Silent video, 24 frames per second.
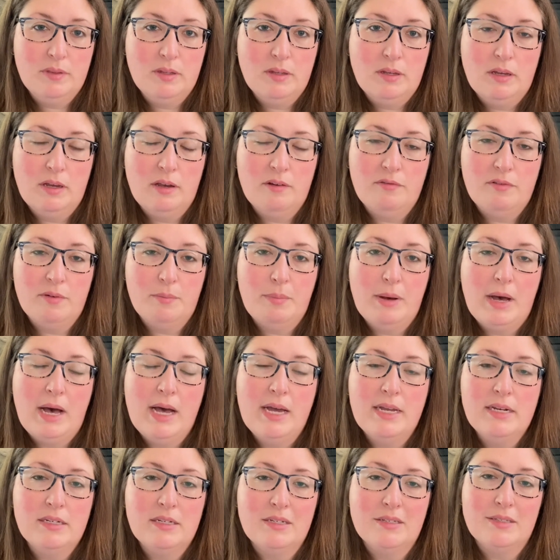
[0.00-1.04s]
If a
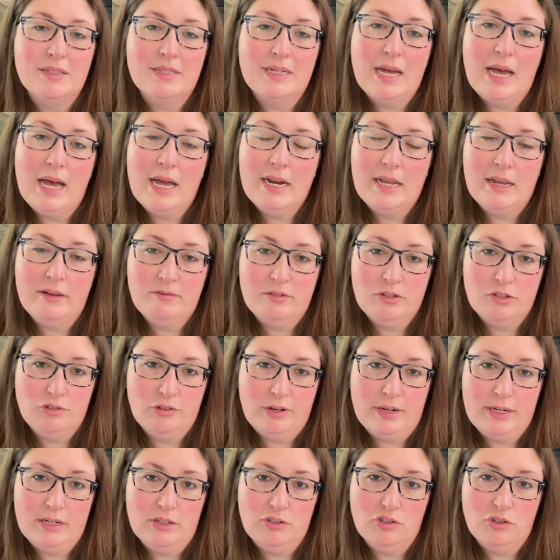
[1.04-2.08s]
pot does not have a
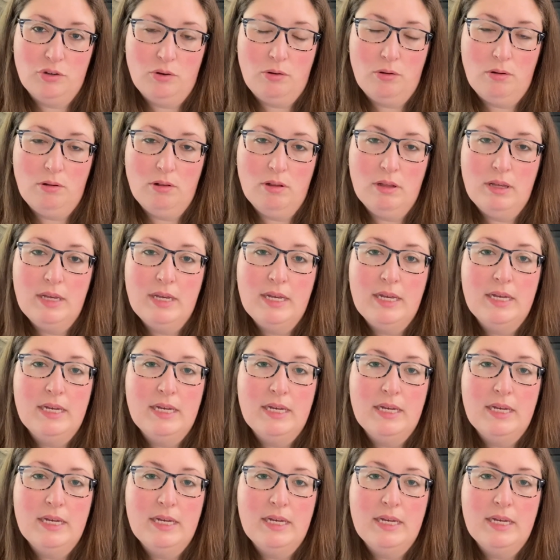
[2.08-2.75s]
drainage hole,